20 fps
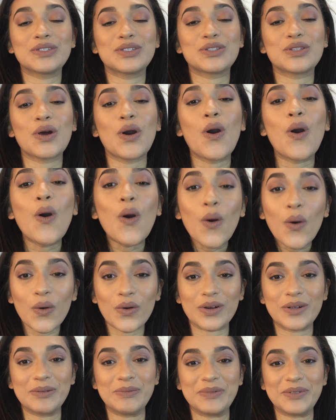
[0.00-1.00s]
is
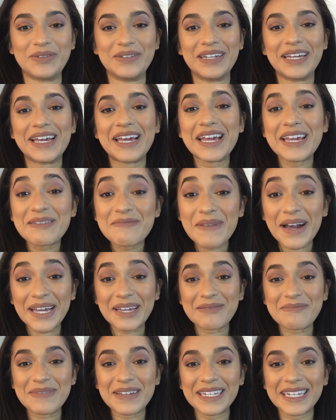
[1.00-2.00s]
horrible, in my
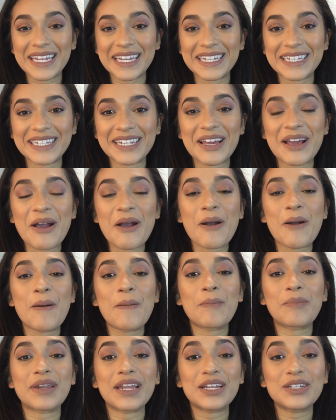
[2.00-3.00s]
opinion.
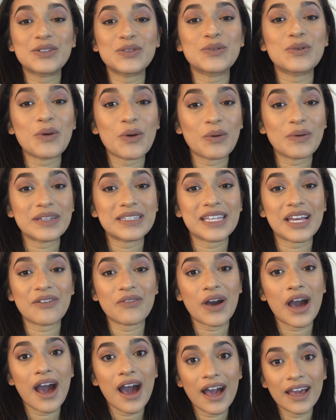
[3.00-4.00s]
But I do always
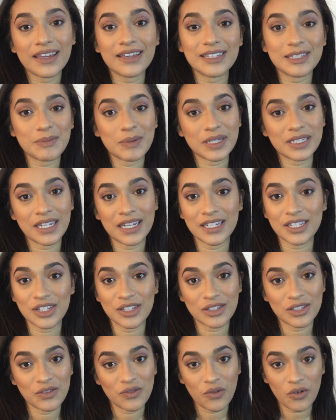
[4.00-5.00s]
have high
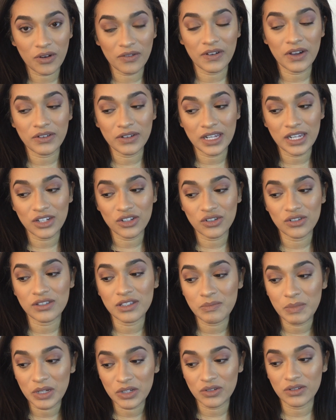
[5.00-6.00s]
expectations for foundation,
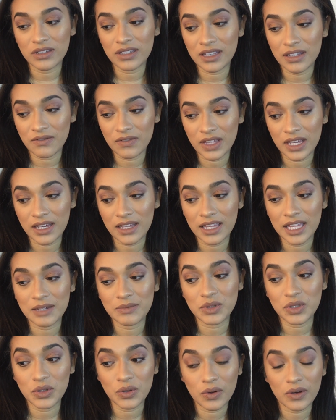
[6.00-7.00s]
especially if they
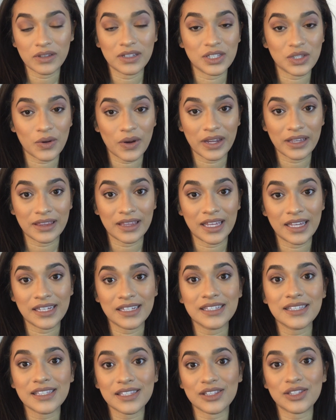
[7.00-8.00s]
claim to do all these great
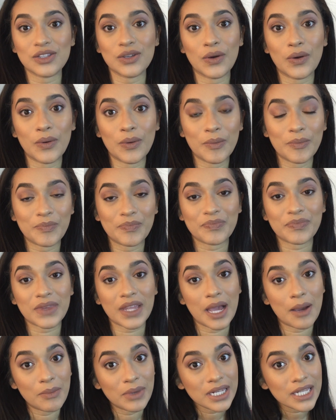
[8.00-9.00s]
things. So
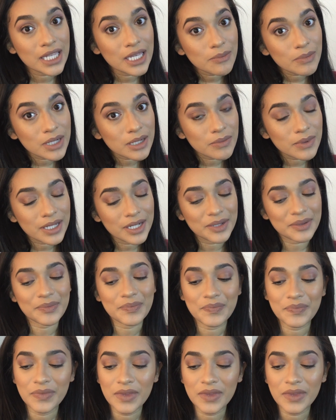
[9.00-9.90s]
I'm gonna keep it up here.